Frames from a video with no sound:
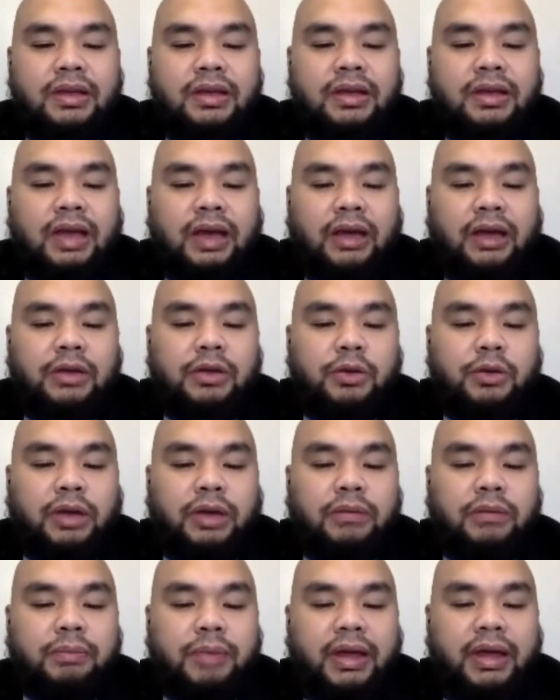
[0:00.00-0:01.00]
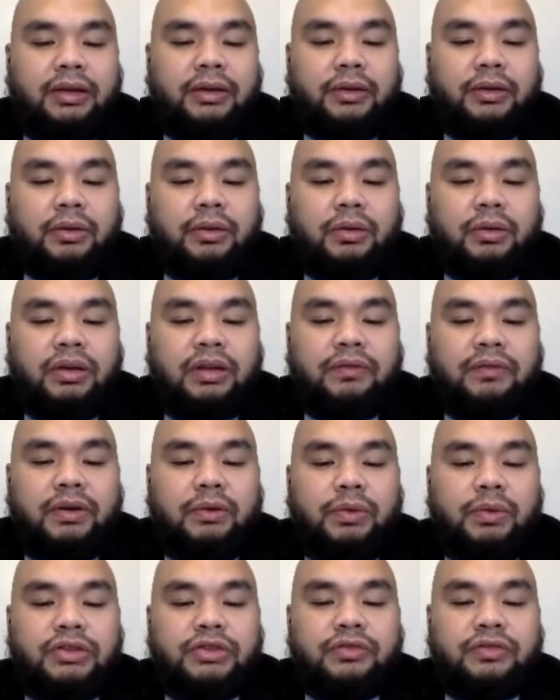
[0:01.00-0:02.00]
Okay, you can make your own
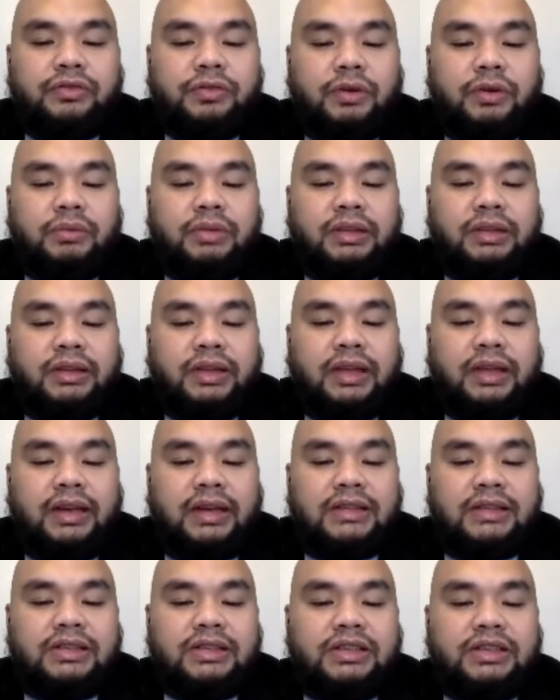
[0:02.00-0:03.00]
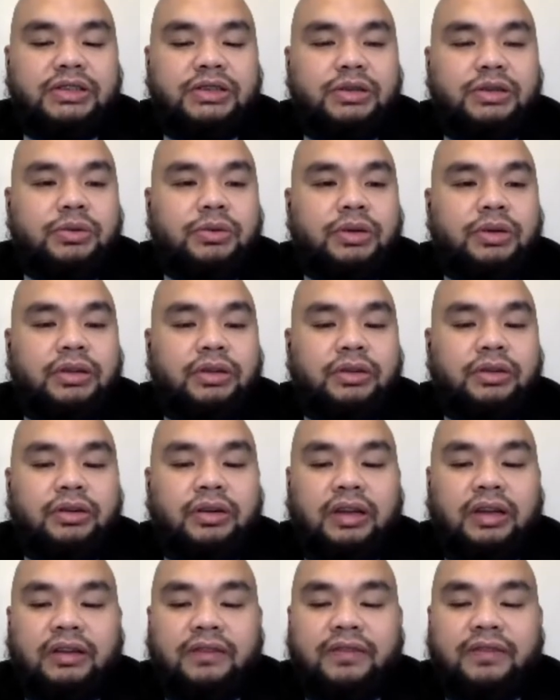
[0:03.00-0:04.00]
evaluation form that can assist you in your
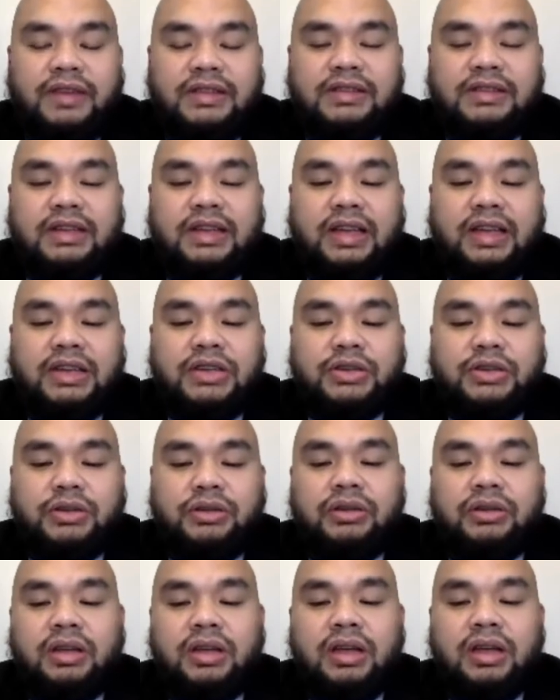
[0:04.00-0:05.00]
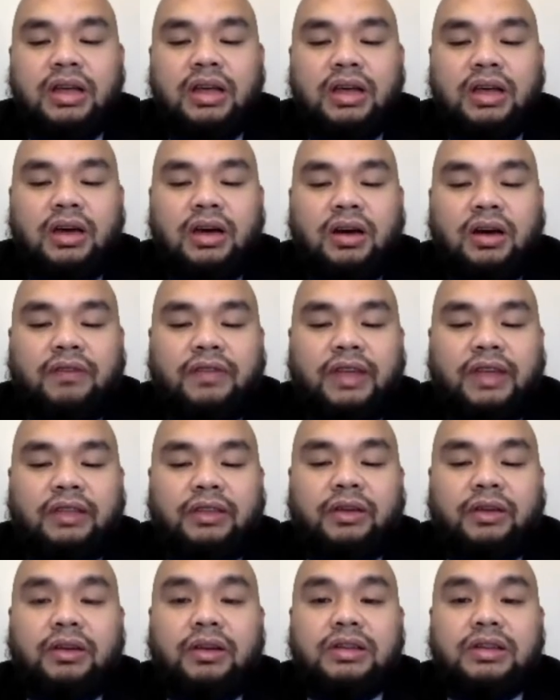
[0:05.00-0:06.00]
investigation of the
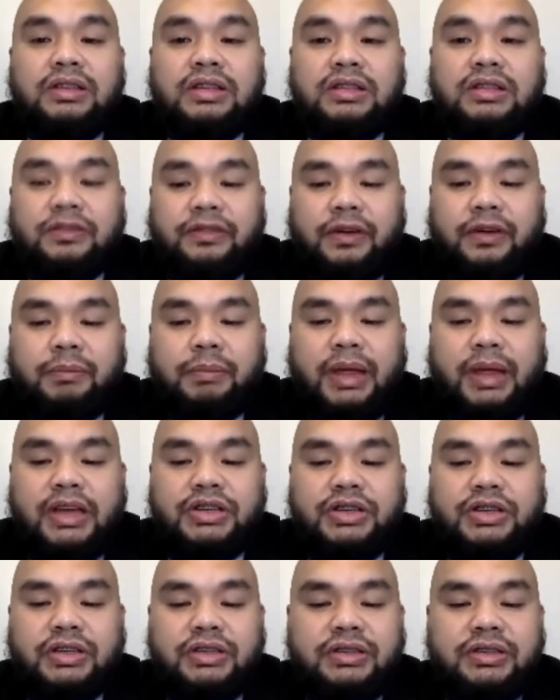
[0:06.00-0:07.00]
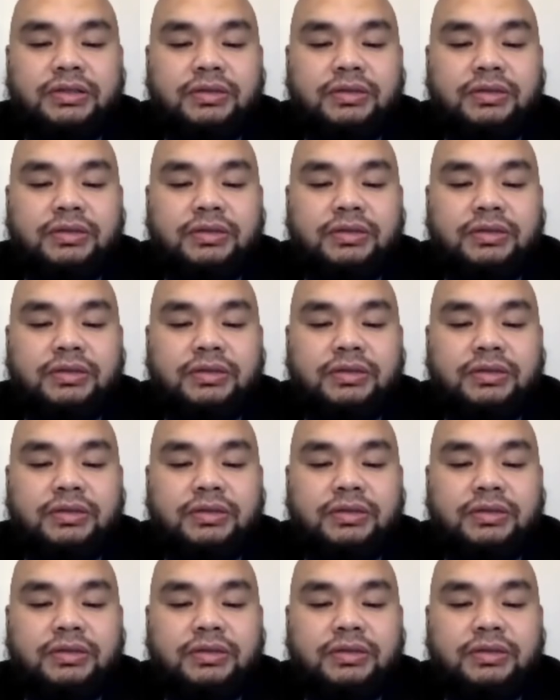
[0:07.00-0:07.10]
etiologies of your patients.